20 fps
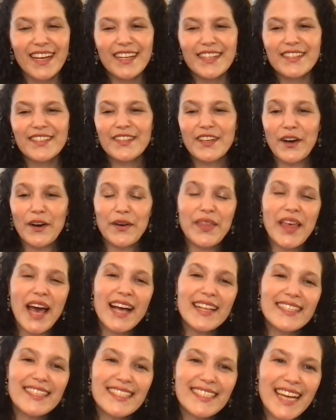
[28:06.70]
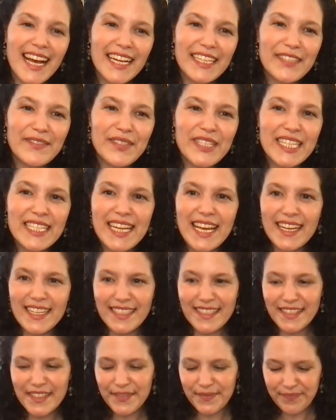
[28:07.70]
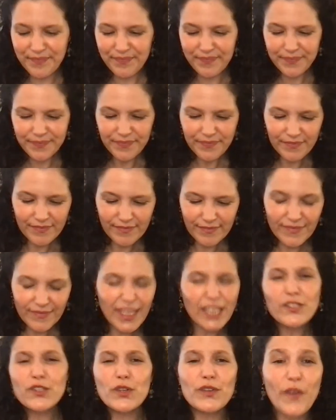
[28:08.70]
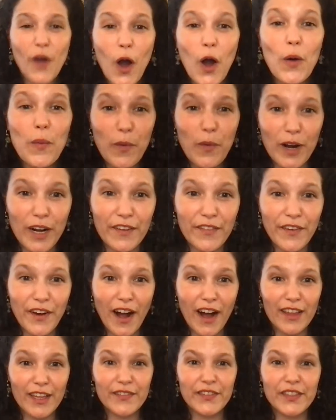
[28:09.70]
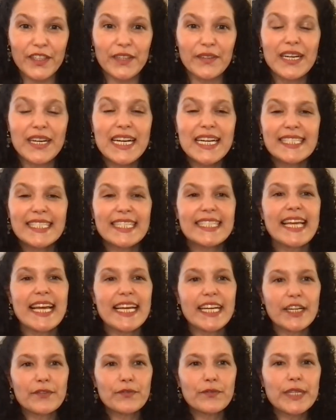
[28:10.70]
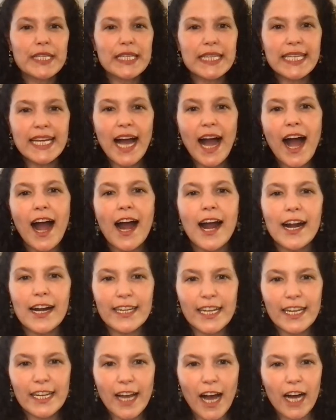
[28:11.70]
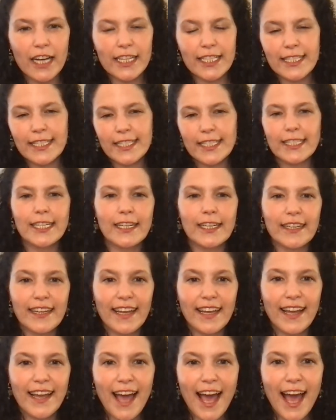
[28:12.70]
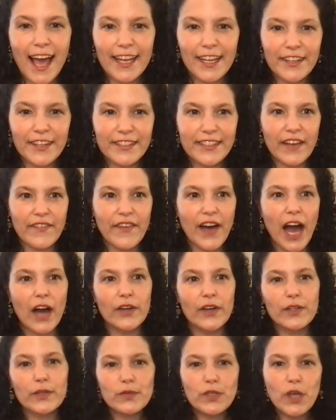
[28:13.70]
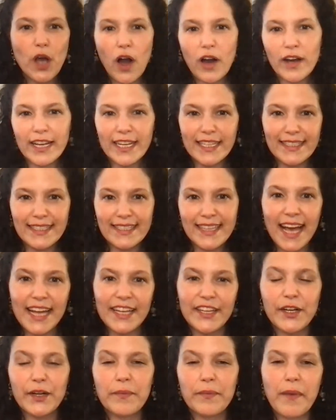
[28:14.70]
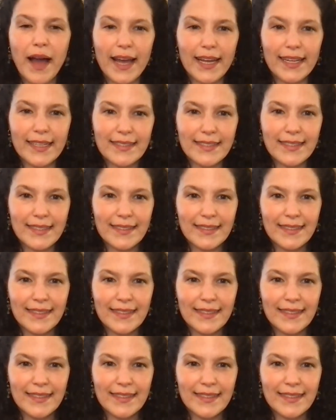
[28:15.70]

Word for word: So that's kind of today's sort of homework for all of you to take a really hard and honest look at yourself, how you talk inside your mind.